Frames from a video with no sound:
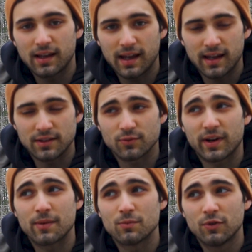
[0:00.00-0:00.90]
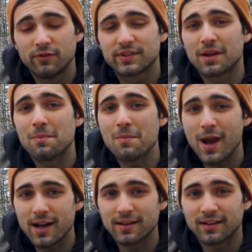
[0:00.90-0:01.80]
And when I moved to
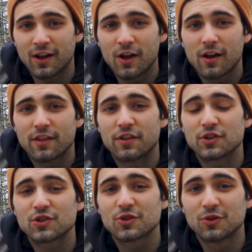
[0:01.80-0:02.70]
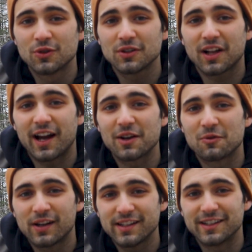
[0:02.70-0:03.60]
Maine, the school I
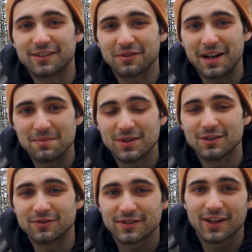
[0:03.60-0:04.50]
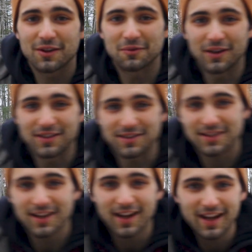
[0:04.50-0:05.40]
went here when I moved
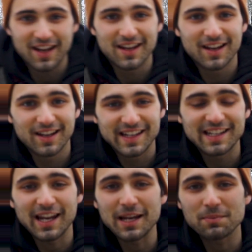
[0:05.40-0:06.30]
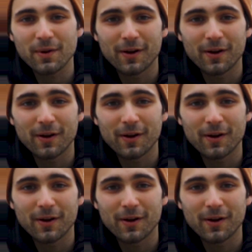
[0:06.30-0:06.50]
was Cape